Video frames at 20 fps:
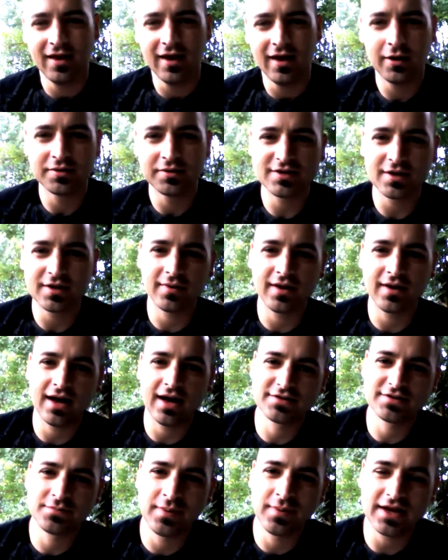Hey, what's up,
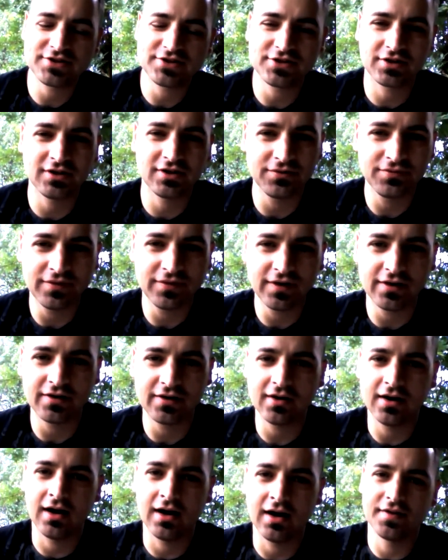guys? It's Pastor Cliff
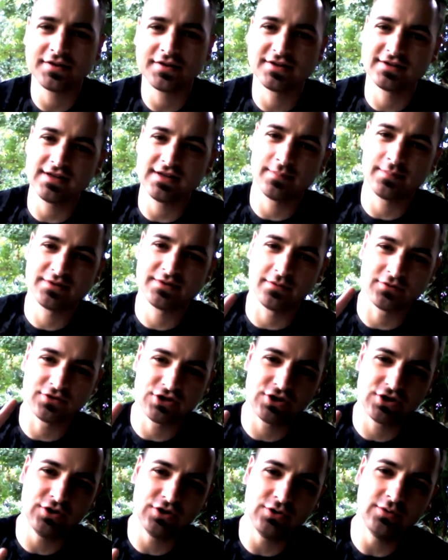here. This is episode
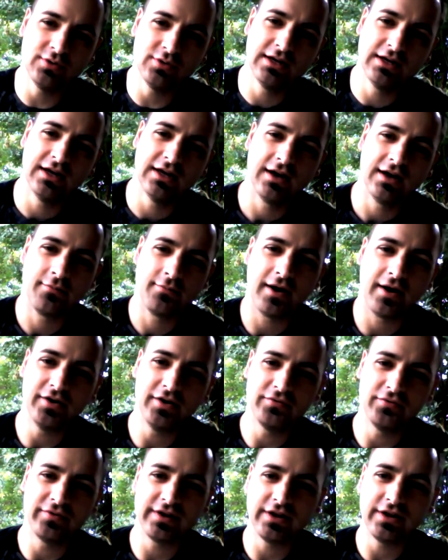2 of my
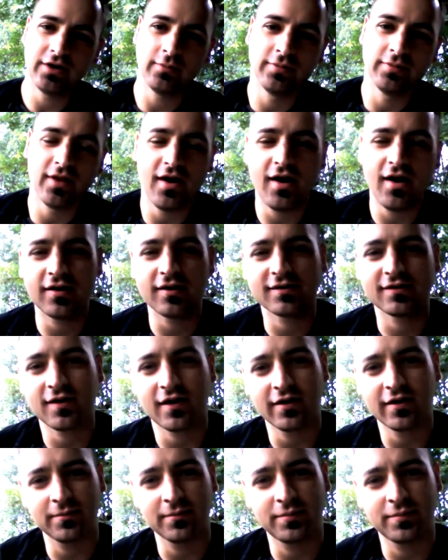new video blog.
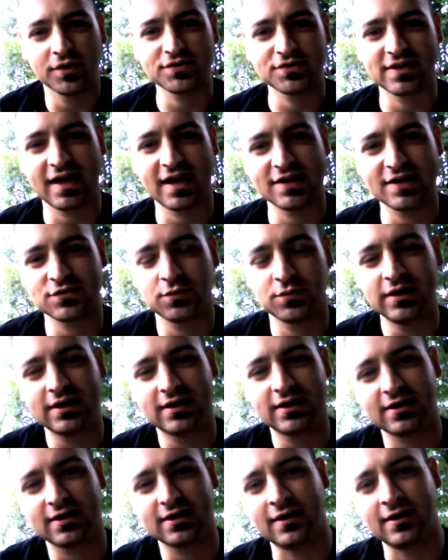Sorry I didn't post last
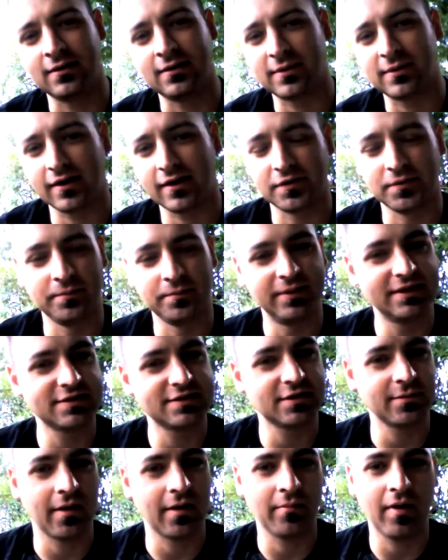week. Got a little
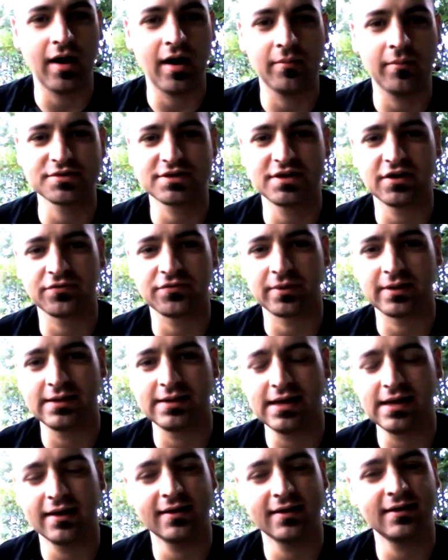busy. My mom was here from
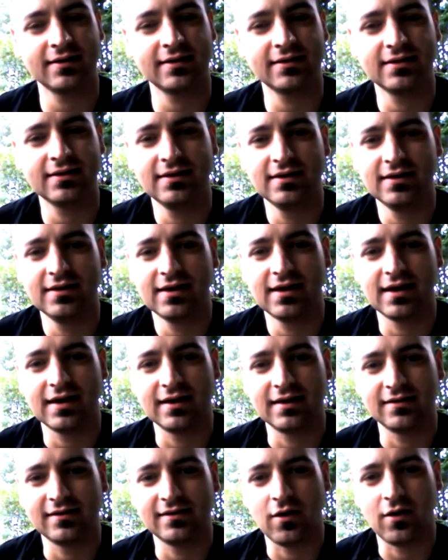Connecticut,
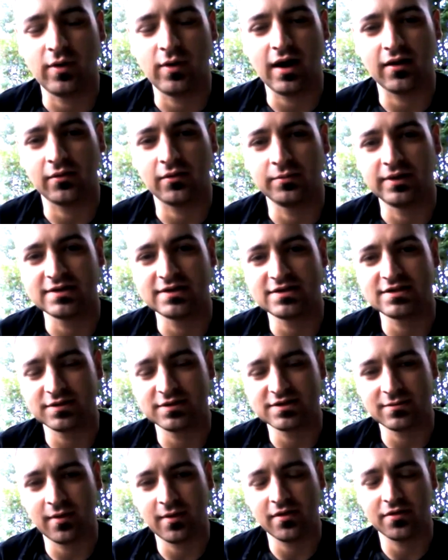and we got a little busy
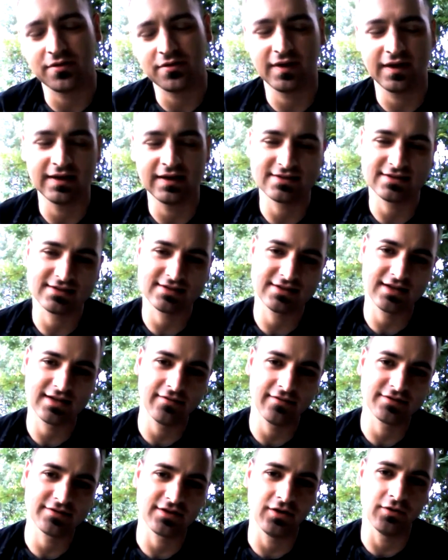with some other things and
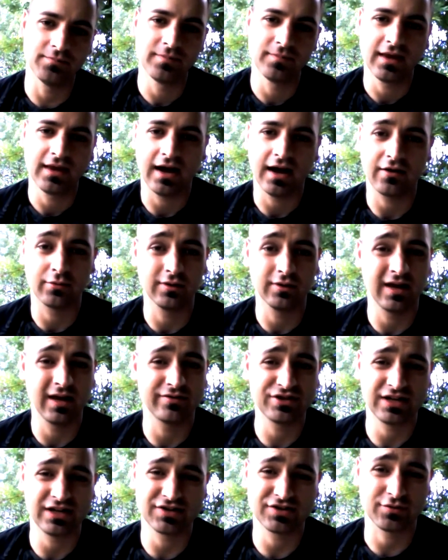stuff, so I didn't really have a
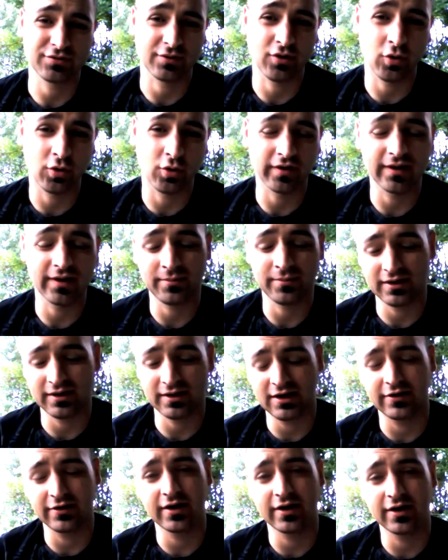chance to record it. But
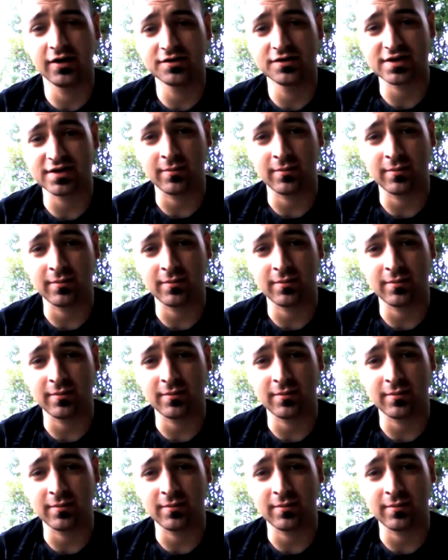here goes.